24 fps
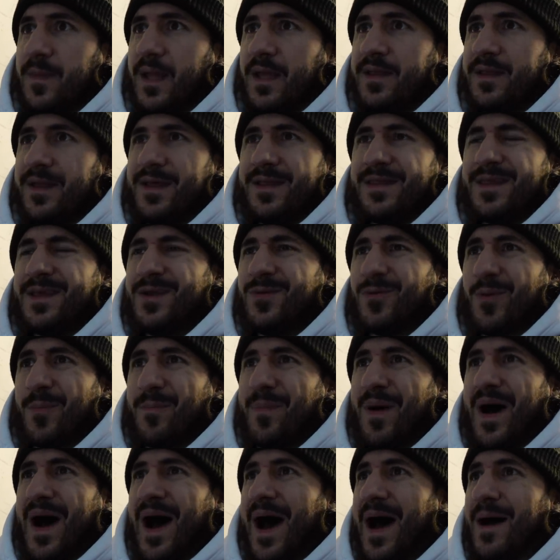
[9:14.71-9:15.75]
I think we're
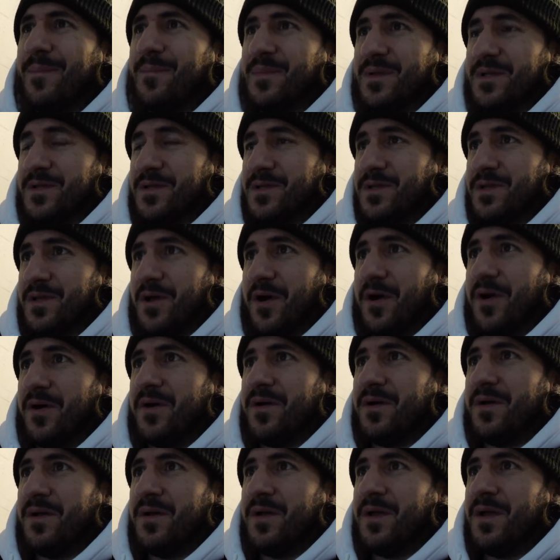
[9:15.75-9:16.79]
popping,
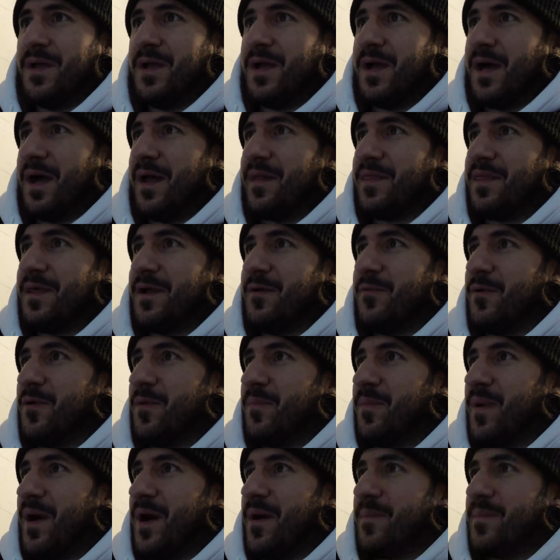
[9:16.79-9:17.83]
y'all. I think we
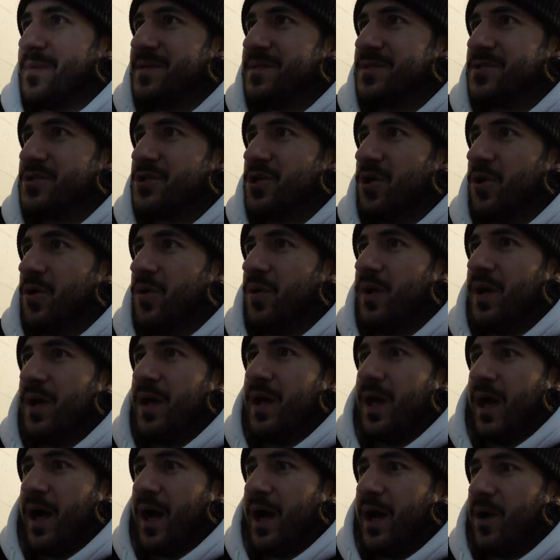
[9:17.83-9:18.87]
are popping. So
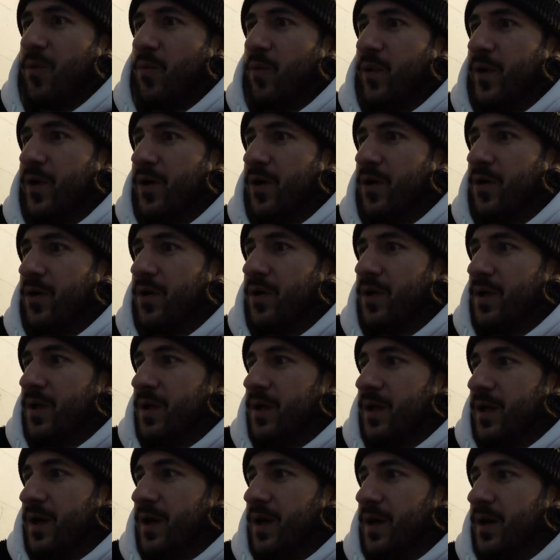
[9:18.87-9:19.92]
I will
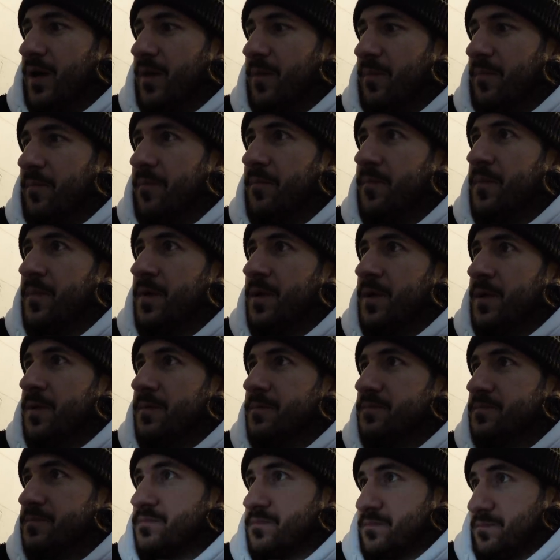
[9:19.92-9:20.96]
um,
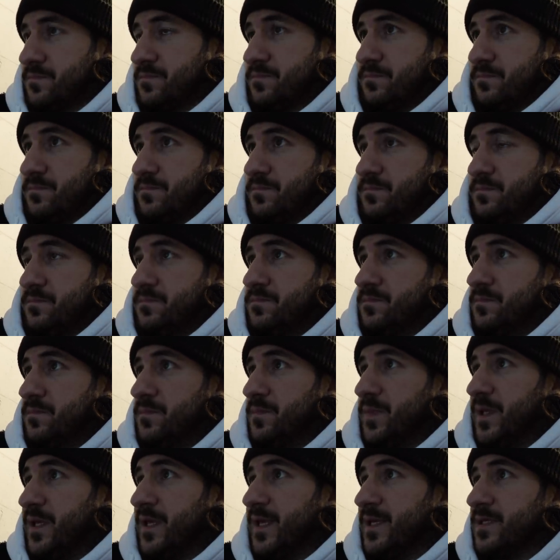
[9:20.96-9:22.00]

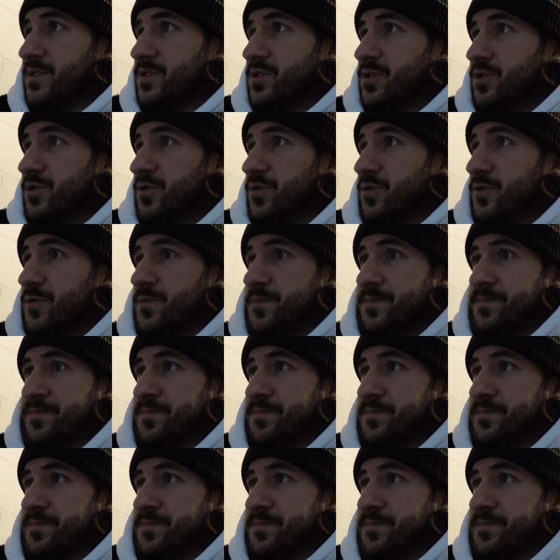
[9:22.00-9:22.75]
begin to